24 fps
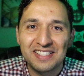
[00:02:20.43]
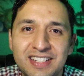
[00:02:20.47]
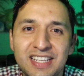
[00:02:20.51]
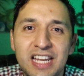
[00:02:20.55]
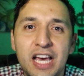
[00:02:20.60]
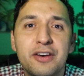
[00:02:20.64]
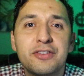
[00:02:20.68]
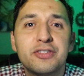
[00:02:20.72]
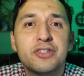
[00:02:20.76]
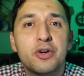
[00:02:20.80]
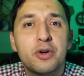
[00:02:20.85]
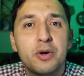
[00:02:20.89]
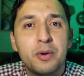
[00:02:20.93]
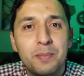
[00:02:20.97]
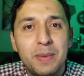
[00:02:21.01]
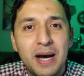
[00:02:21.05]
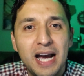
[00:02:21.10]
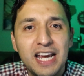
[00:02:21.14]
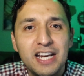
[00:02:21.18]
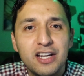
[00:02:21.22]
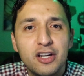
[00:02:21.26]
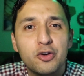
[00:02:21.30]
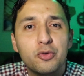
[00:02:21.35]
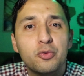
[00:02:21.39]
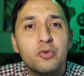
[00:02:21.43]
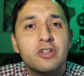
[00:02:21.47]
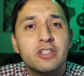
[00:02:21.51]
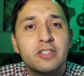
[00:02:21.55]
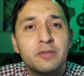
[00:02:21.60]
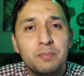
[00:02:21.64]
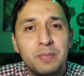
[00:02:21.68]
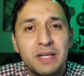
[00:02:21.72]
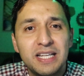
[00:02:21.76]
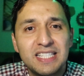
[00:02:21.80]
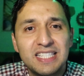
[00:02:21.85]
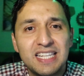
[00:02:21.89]
Now, as a reminder, we're
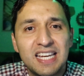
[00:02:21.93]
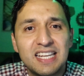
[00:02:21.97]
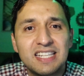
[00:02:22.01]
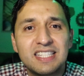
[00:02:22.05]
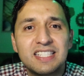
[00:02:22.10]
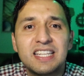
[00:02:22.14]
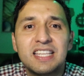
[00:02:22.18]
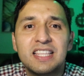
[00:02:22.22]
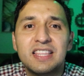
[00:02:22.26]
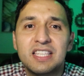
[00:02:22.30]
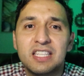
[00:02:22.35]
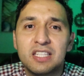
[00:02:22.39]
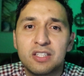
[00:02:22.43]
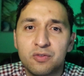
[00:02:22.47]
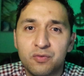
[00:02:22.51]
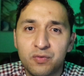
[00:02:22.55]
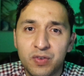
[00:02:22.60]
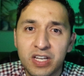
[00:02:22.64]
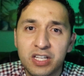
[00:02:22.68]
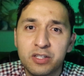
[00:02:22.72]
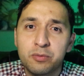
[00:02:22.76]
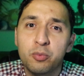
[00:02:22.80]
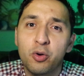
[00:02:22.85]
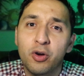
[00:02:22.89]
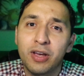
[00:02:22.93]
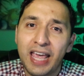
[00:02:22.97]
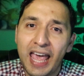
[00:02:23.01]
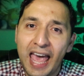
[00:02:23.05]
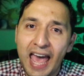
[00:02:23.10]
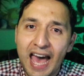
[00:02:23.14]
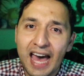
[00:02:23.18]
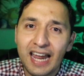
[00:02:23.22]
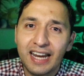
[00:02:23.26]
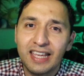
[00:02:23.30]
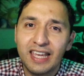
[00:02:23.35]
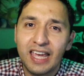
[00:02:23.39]
split testing this Facebook
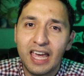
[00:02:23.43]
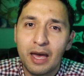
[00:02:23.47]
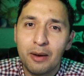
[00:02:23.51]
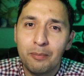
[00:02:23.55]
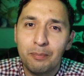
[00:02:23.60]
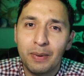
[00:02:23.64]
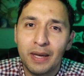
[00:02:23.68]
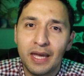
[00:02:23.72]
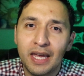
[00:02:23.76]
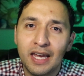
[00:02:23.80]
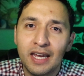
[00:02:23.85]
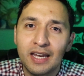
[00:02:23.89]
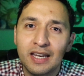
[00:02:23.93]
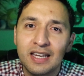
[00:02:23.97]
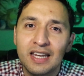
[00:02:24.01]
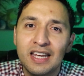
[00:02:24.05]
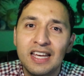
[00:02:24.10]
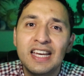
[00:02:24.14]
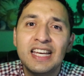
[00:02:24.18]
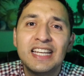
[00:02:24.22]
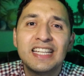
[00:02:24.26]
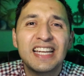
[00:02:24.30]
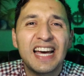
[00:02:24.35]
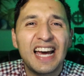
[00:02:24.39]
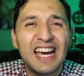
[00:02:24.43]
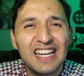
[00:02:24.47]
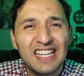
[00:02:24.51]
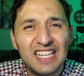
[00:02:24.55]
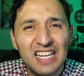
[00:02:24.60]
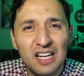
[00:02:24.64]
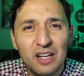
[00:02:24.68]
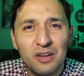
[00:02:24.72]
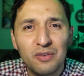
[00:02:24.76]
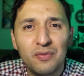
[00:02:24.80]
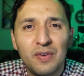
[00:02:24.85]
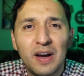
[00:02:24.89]
ad campaign to
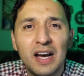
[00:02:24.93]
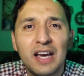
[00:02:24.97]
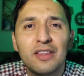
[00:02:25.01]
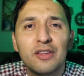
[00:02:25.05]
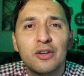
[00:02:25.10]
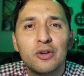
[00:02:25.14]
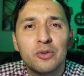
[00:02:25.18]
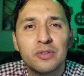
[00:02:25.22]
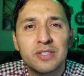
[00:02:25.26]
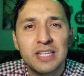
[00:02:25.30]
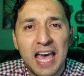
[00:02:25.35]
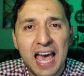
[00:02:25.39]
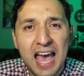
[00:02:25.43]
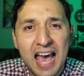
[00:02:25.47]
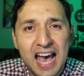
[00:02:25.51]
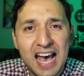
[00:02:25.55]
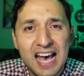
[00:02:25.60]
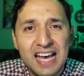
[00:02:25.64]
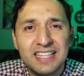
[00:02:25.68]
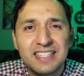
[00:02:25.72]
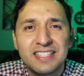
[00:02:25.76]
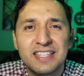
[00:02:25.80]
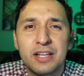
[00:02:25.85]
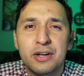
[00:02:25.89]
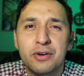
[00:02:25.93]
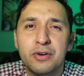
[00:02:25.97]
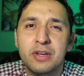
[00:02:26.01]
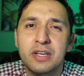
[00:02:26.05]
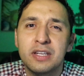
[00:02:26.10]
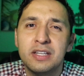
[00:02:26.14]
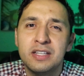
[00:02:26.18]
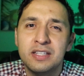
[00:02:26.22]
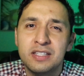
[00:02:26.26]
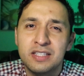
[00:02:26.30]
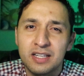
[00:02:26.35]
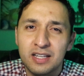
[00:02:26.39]
identify those ads that are
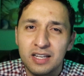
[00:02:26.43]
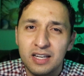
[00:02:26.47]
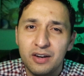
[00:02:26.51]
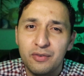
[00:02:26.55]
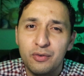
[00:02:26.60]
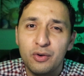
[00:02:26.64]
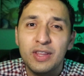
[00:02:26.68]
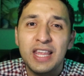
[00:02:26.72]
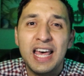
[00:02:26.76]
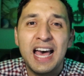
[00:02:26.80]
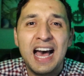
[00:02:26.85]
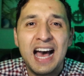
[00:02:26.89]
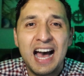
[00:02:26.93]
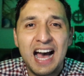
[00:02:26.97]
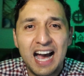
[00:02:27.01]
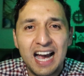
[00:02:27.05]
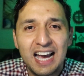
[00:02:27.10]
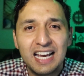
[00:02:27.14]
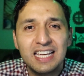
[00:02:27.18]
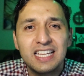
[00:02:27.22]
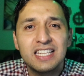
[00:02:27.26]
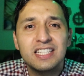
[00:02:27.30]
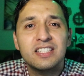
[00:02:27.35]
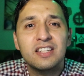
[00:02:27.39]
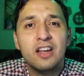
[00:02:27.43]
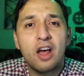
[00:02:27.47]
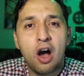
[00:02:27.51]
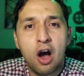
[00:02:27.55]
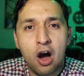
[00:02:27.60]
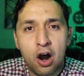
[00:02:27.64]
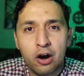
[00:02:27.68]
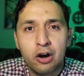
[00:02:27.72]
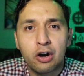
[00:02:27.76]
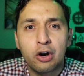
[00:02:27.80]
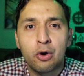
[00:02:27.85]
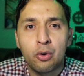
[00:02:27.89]
going to deliver the highest
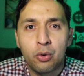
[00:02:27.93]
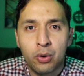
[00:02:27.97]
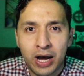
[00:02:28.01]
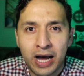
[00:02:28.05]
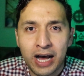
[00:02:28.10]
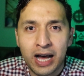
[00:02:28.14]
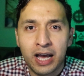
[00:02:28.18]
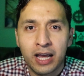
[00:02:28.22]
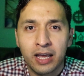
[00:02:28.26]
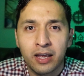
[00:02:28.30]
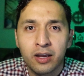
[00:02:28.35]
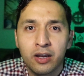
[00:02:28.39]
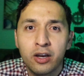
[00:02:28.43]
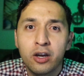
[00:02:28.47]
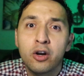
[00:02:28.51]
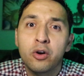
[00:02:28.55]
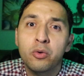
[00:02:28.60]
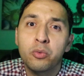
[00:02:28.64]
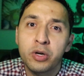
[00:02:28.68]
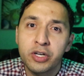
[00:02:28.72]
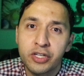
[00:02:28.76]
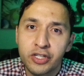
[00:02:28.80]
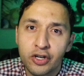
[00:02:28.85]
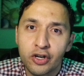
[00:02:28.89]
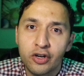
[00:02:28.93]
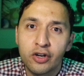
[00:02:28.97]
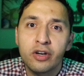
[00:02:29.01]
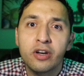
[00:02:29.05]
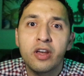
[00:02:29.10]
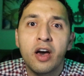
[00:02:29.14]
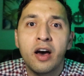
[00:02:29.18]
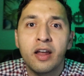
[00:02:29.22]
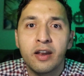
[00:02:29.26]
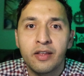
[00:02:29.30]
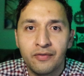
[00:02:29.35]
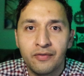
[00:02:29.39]
ROI return on